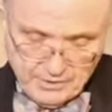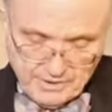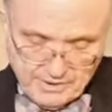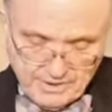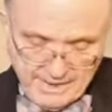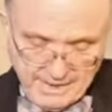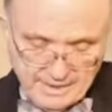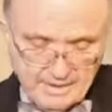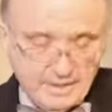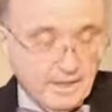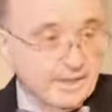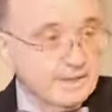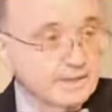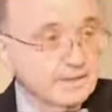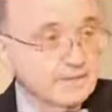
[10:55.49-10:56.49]
or second
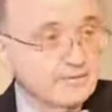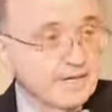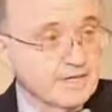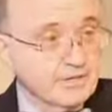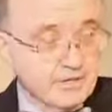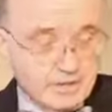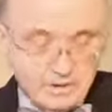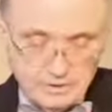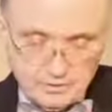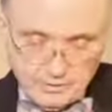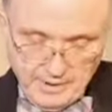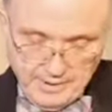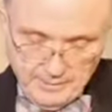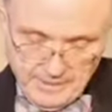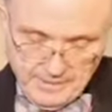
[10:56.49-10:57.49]
line conventional
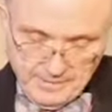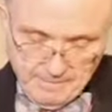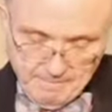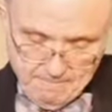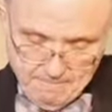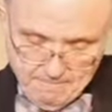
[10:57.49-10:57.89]
treatment